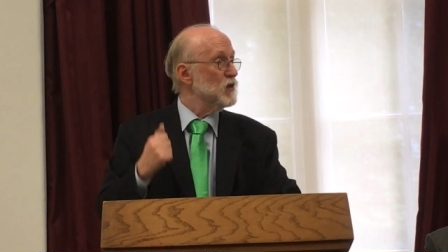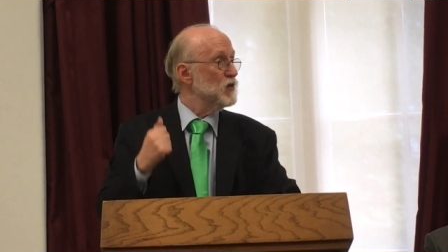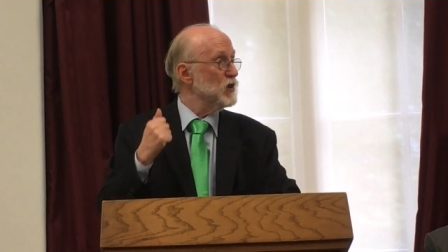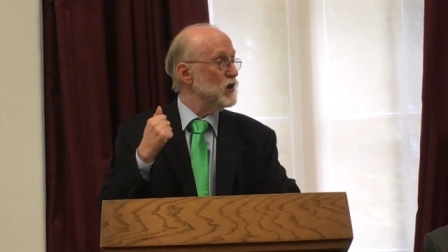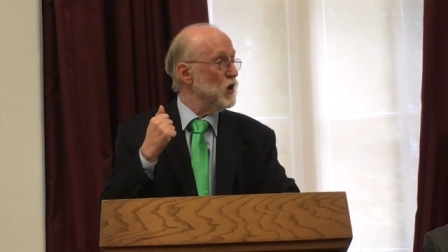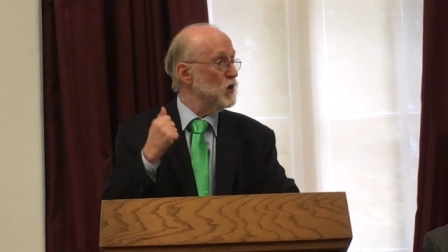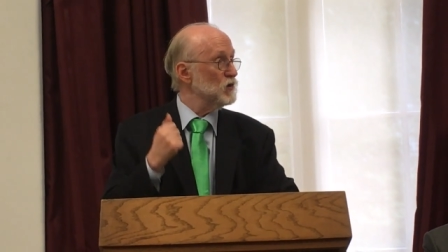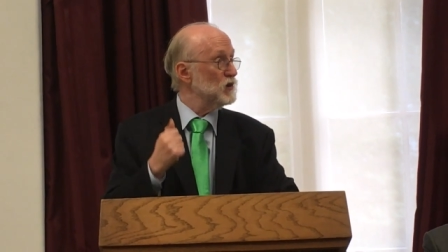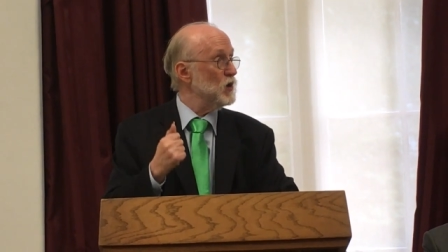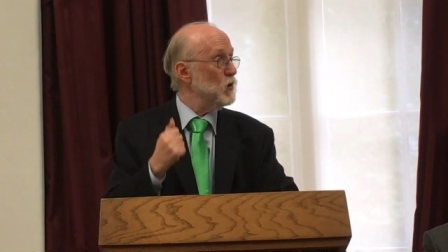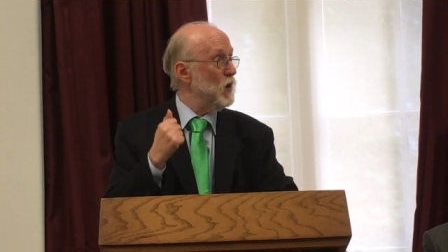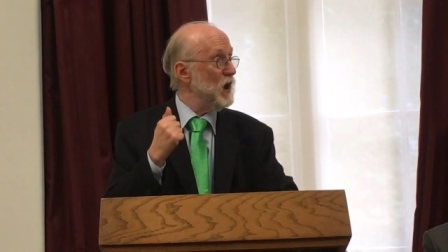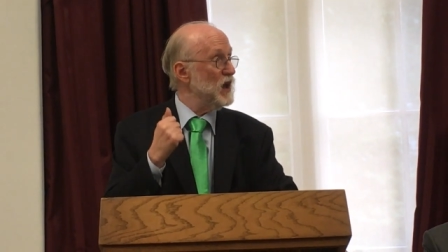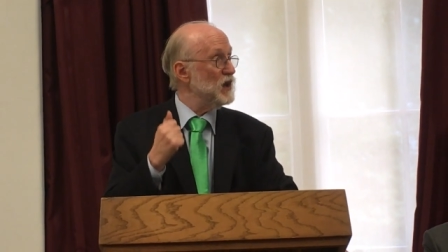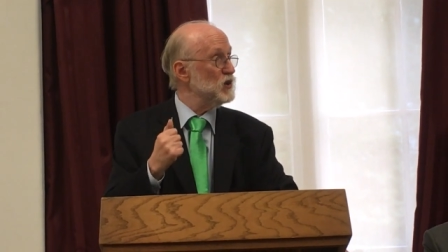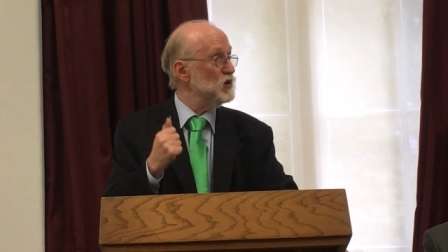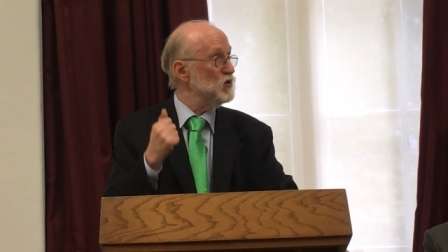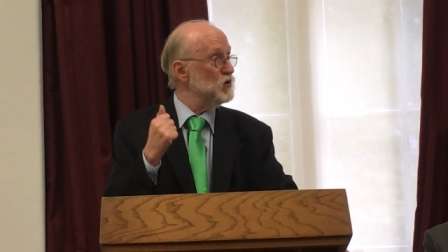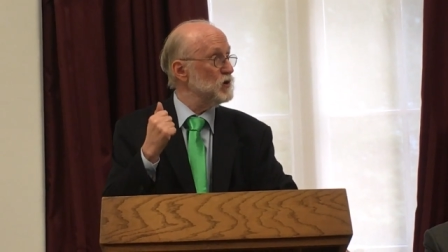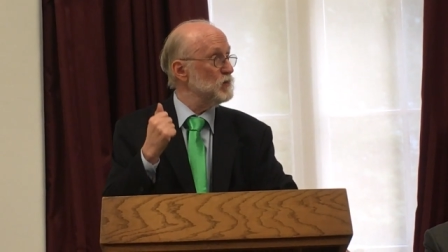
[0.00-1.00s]
the only way
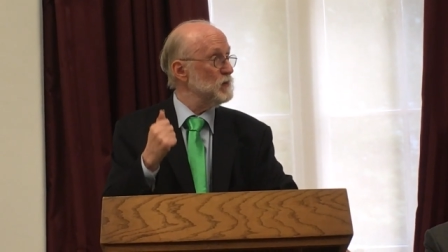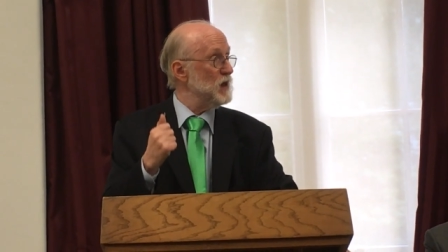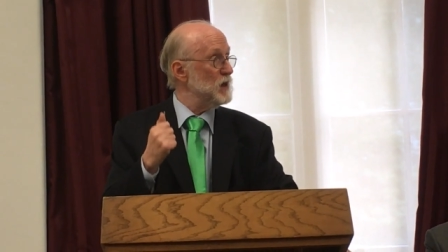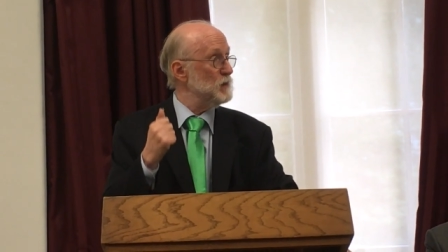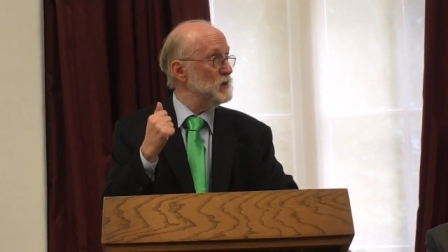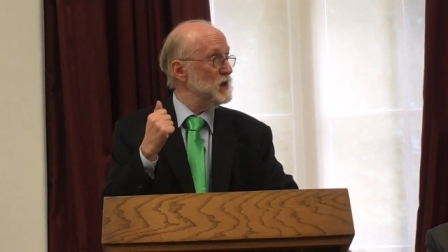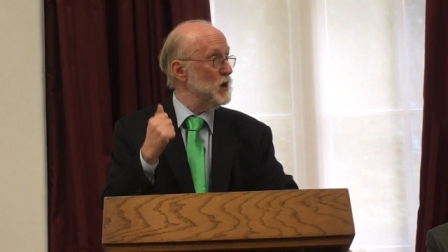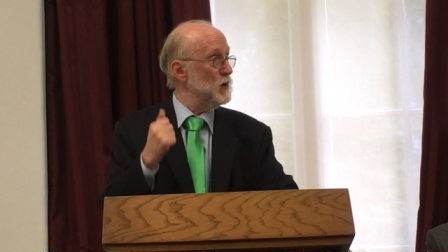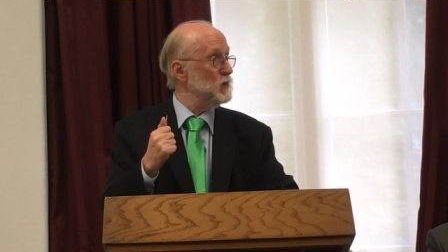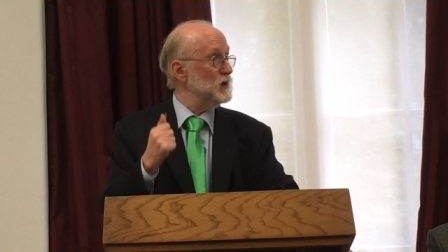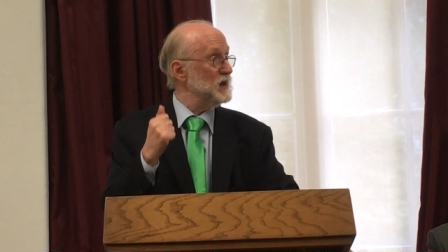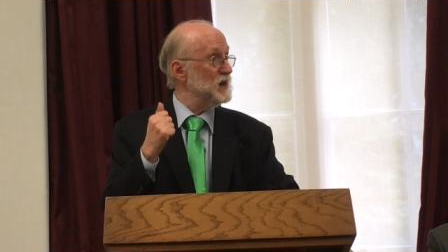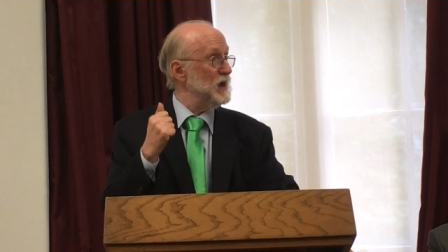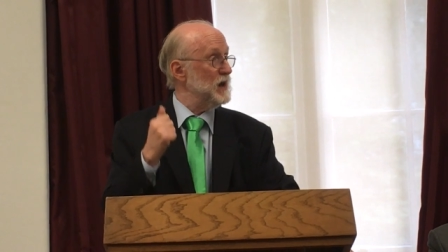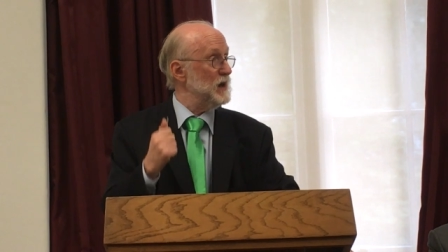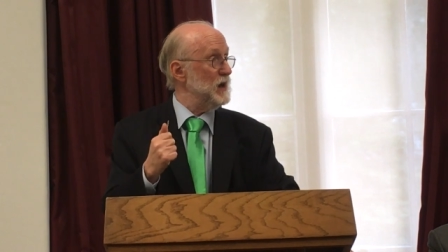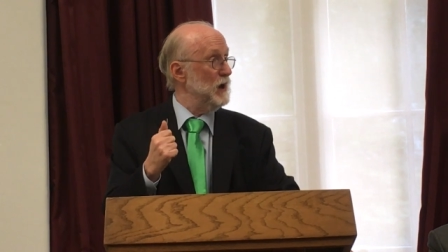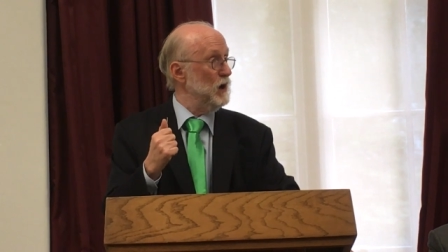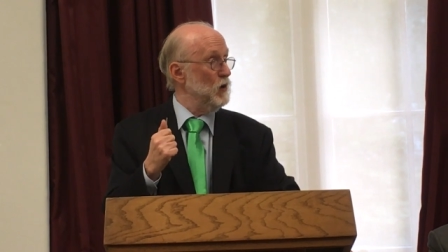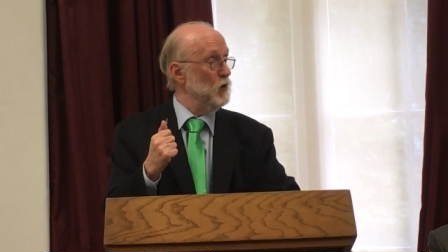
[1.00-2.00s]
you can be able to
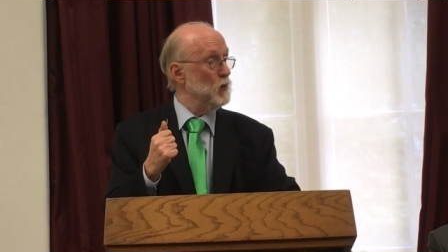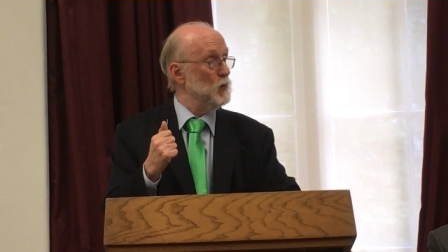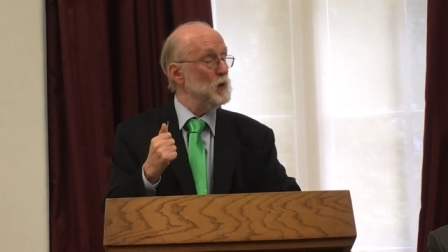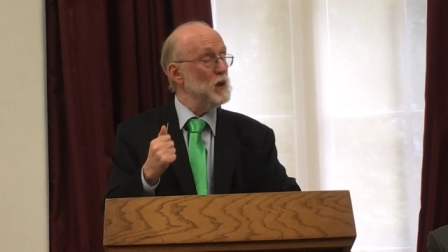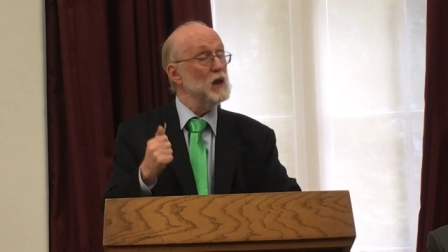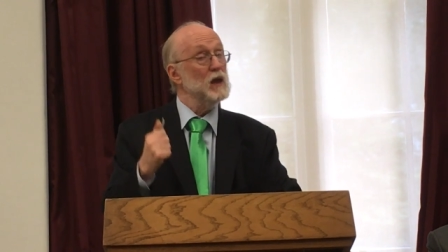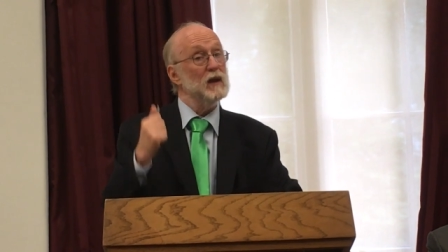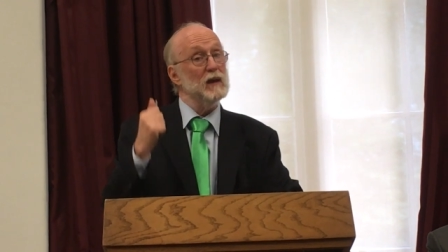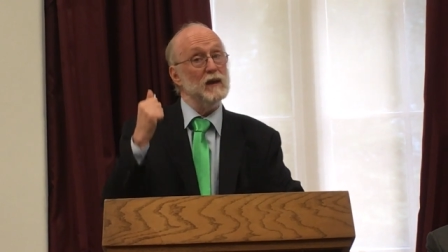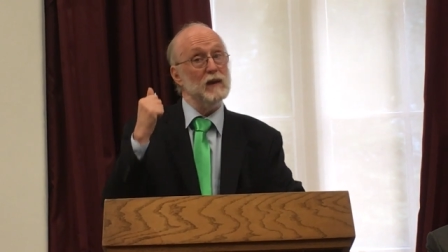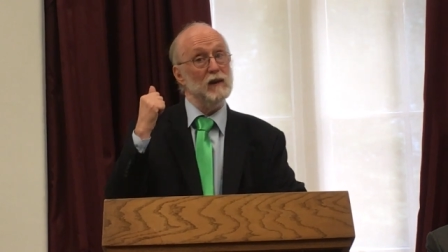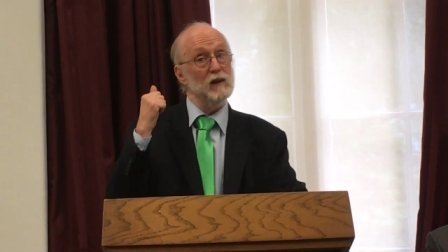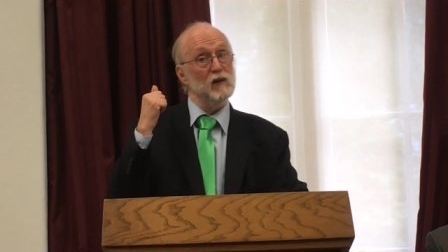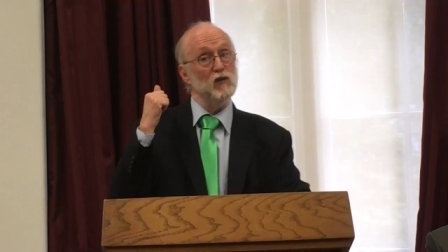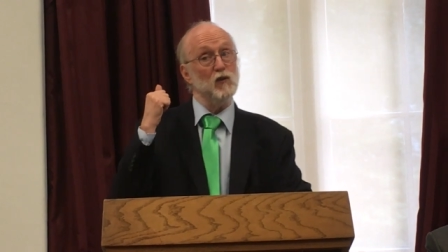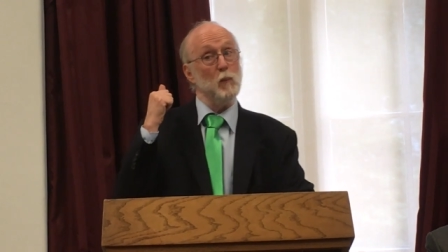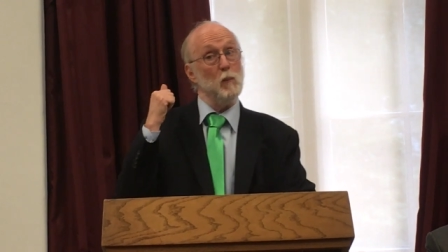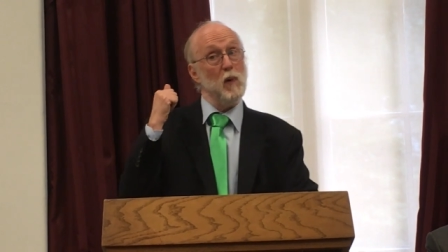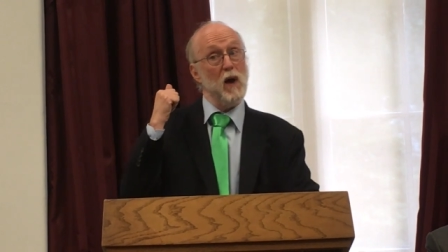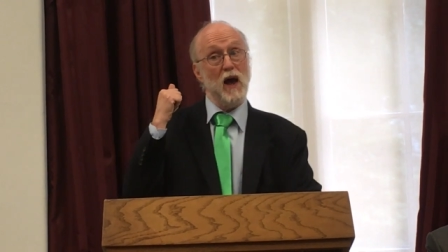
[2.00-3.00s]
get help
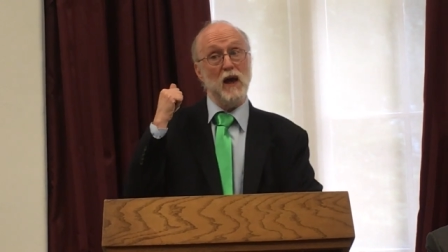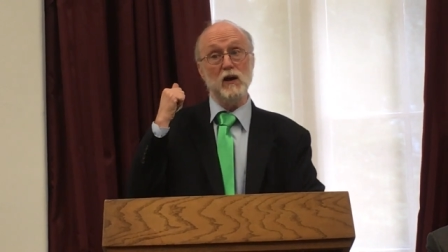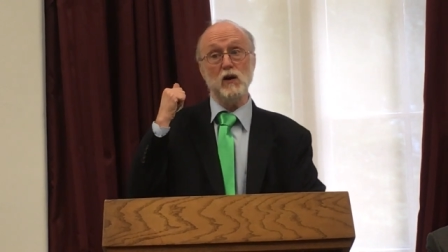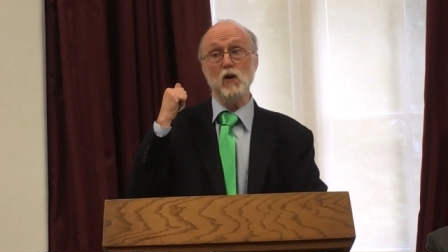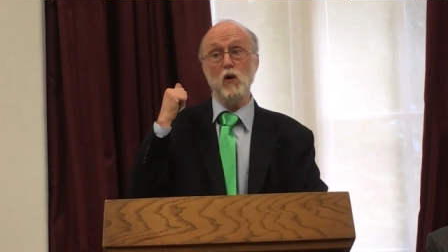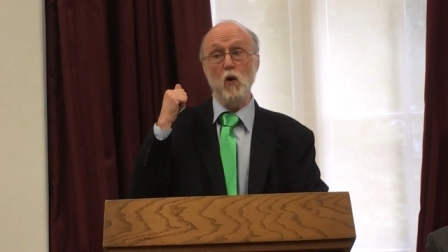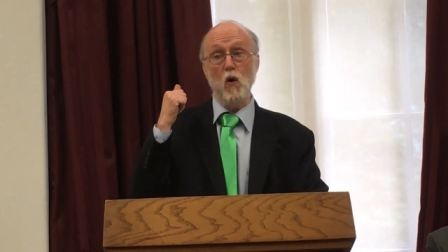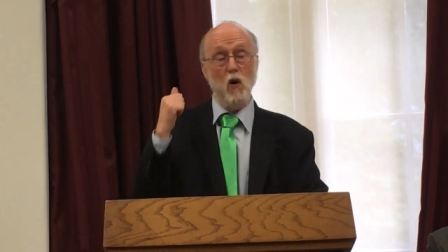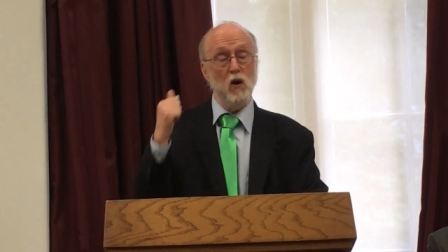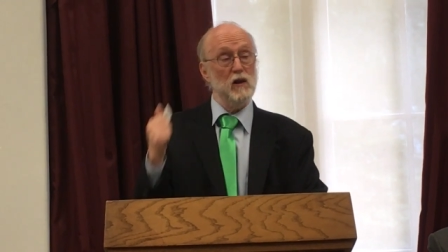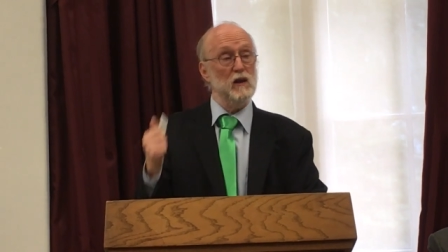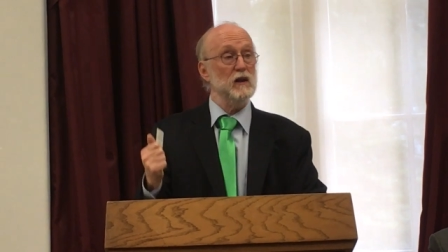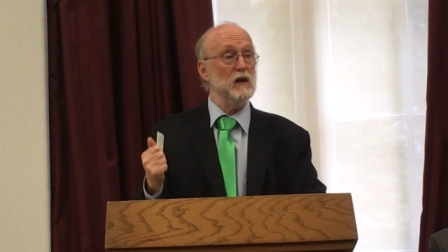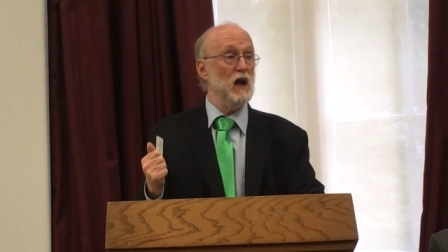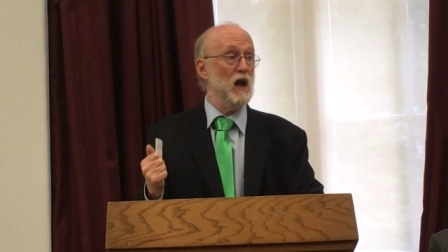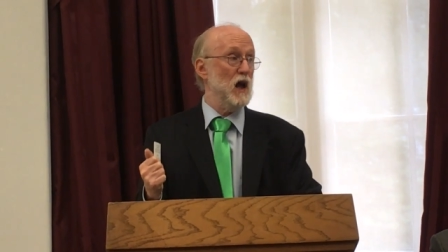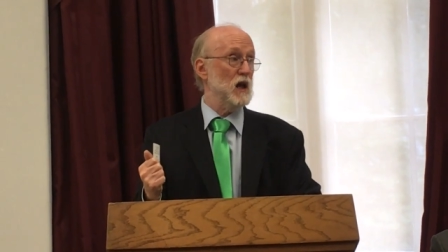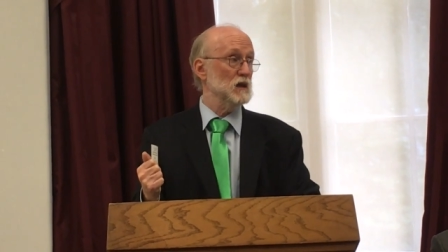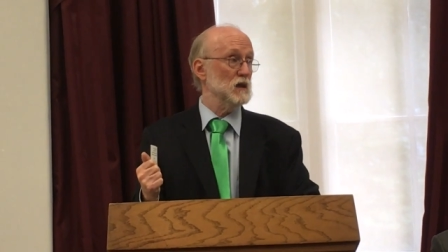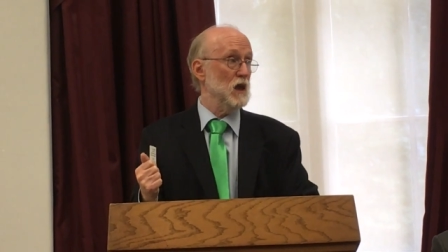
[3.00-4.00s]
is by calling a
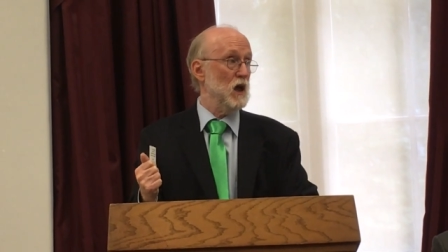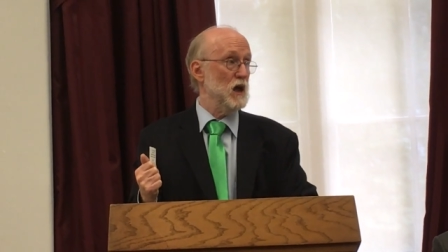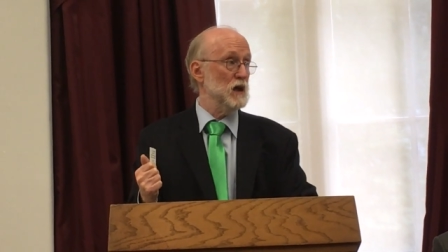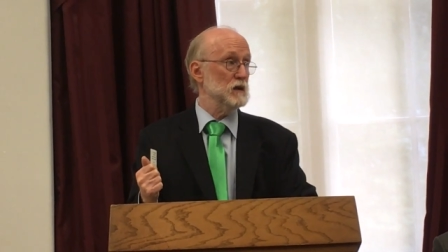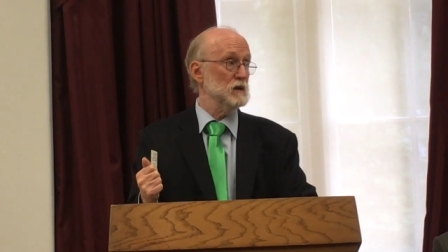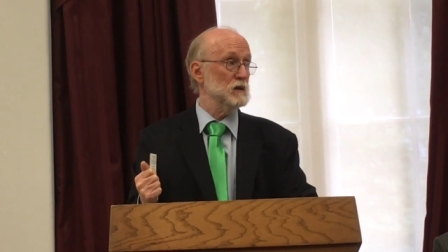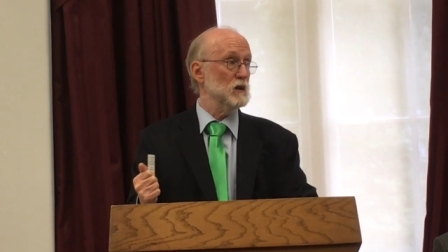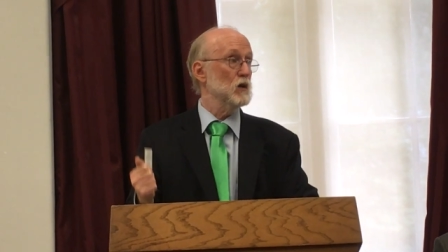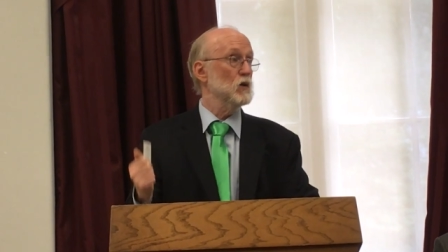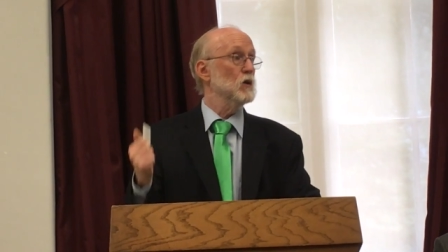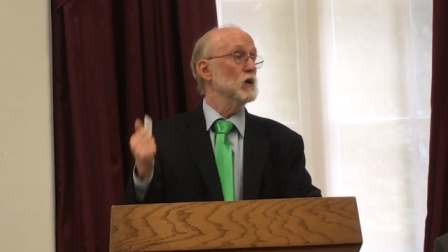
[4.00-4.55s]
hotline